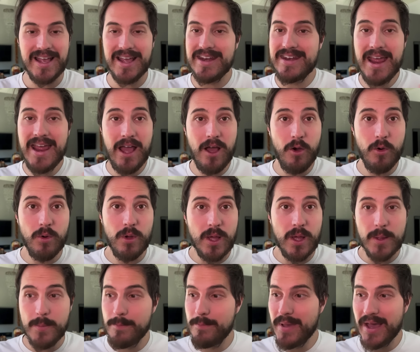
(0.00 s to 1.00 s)

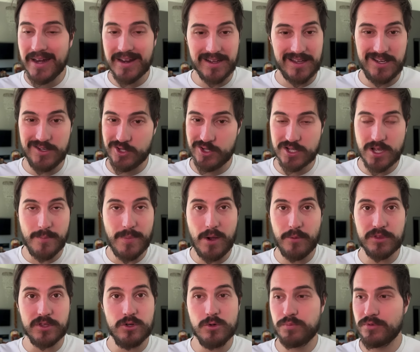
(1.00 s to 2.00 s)
Now, Meta can just come out
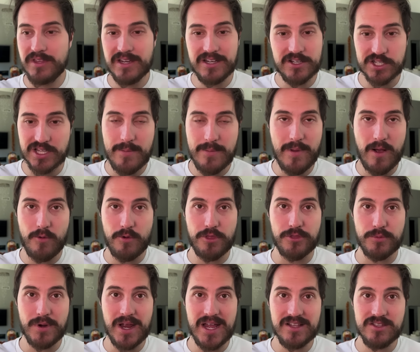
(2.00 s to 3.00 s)
with a new, they just came out
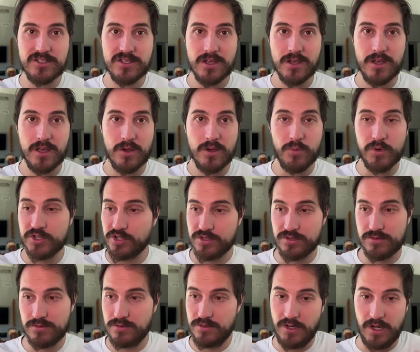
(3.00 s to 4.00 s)
with Threads, which
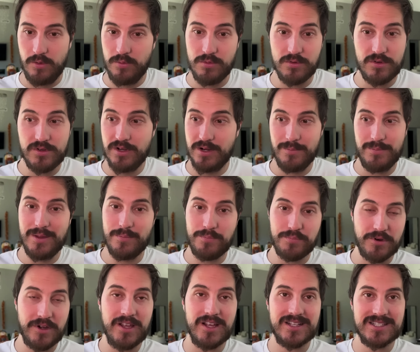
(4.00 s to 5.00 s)
is, you know, going to be a
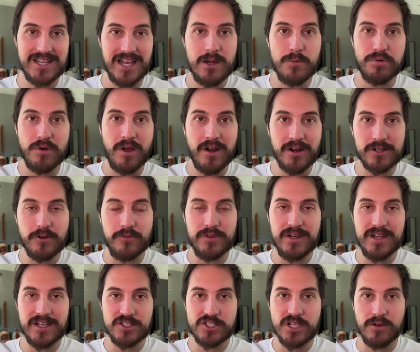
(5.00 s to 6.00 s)
pretty exciting product over
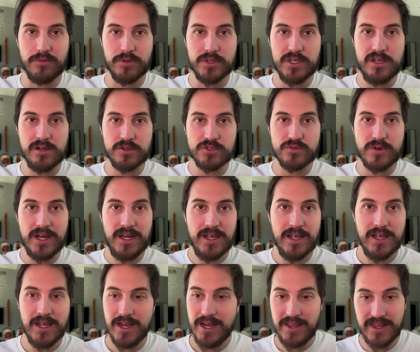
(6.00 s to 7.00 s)
the next several years, right?
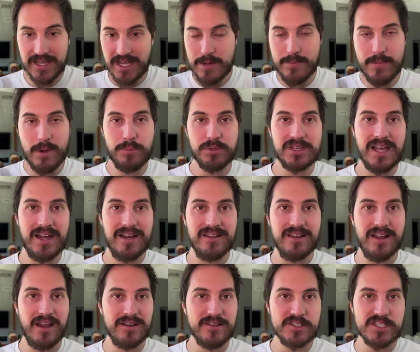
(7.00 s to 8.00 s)
And they came up with that
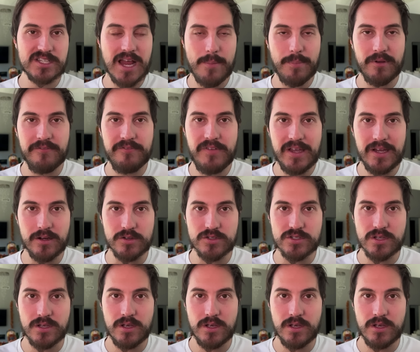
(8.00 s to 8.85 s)
on a snap of fingers.